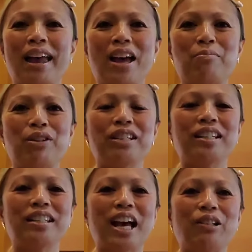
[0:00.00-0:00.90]
and
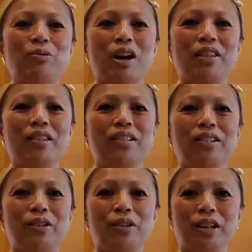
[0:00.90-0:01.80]
multitask while this is
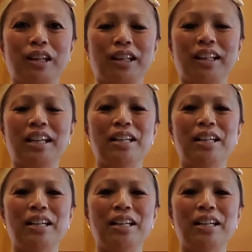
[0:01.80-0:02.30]
cooking.